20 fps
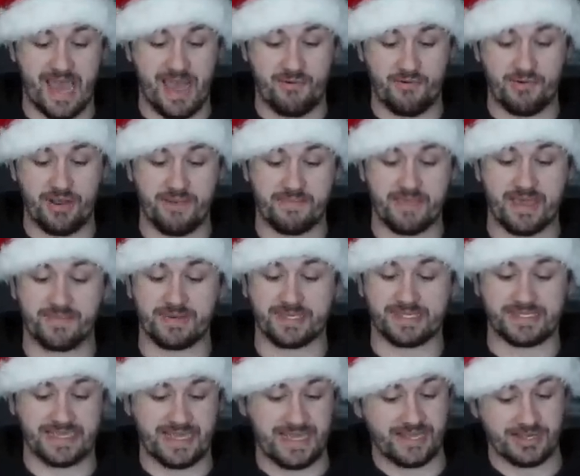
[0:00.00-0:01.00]
I will not be able to
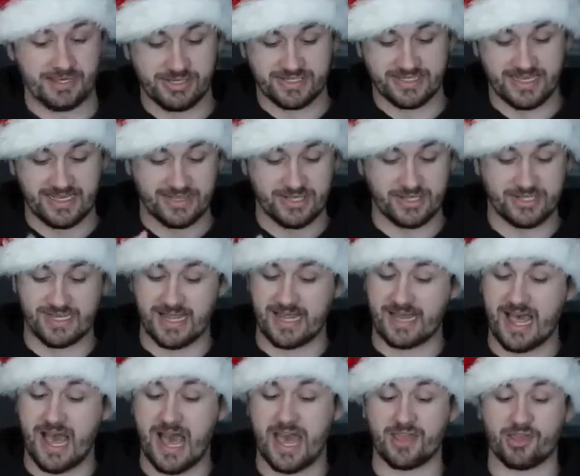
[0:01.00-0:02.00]
see it. Looks like there's a
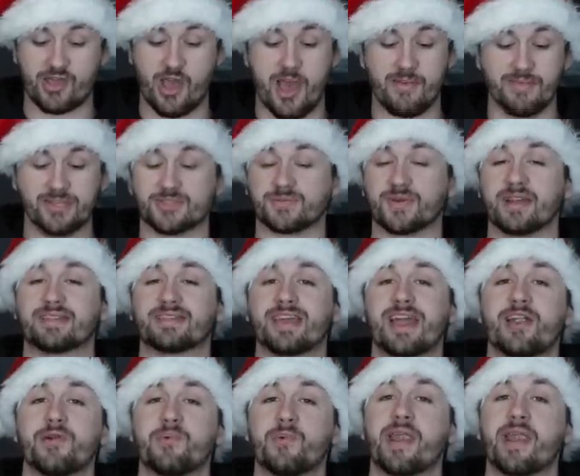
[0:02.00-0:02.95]
lot of comments right there.